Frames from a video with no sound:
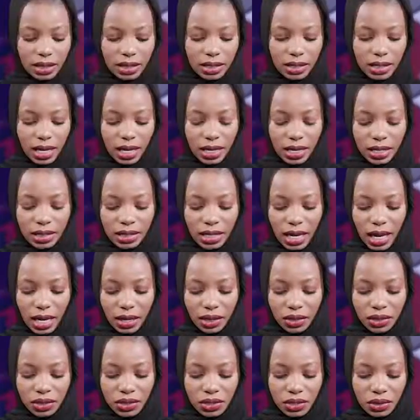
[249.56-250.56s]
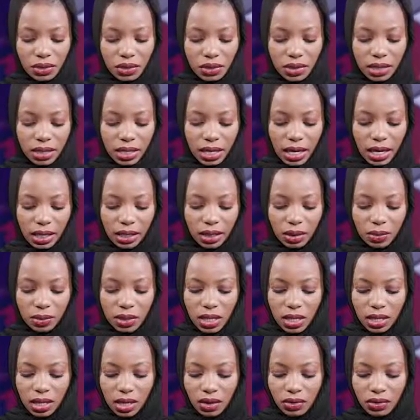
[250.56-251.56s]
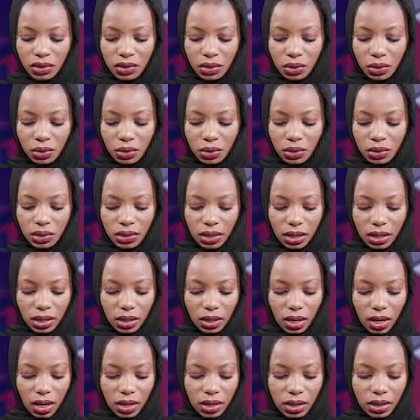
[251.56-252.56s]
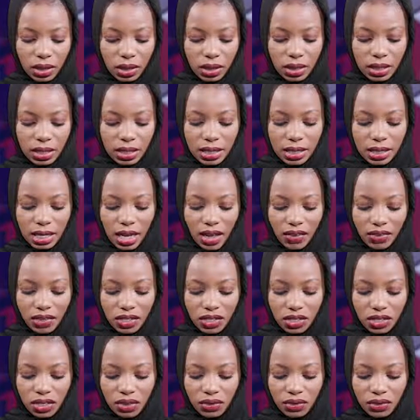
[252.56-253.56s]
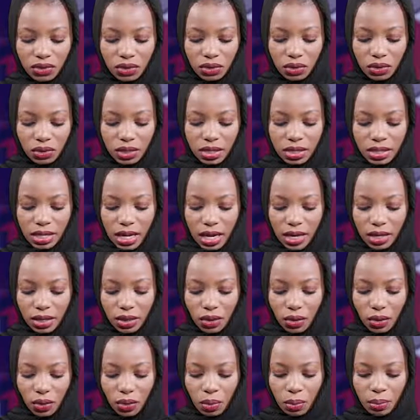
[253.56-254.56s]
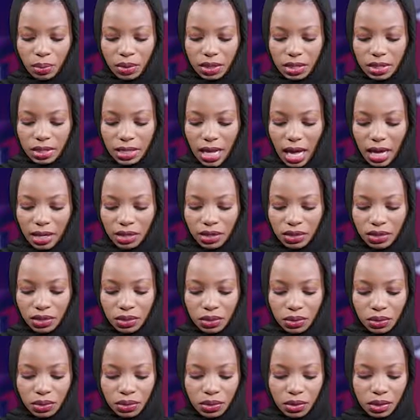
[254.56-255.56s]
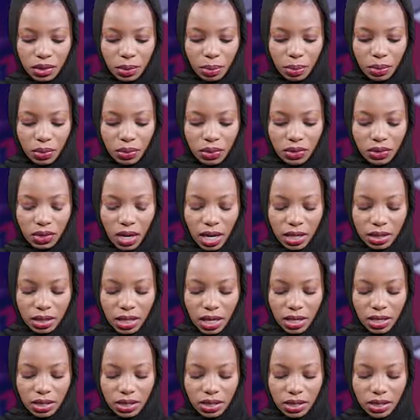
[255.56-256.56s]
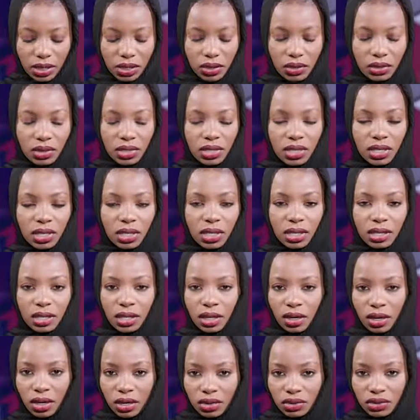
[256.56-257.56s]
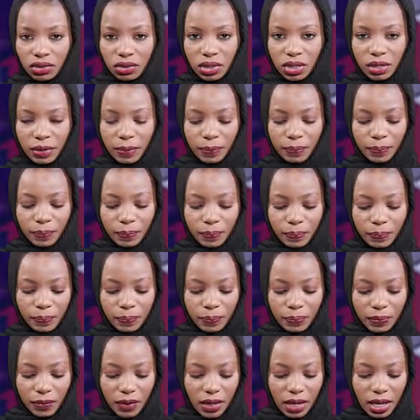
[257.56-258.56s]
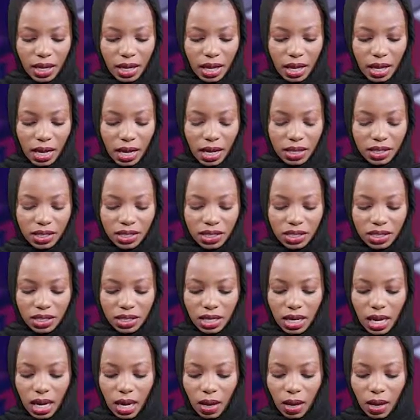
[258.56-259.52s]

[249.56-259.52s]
Senate had on Tuesday adopted a resolution calling on the service chiefs to resign or be sacked due to the protracted insecurity in the country. Adesina,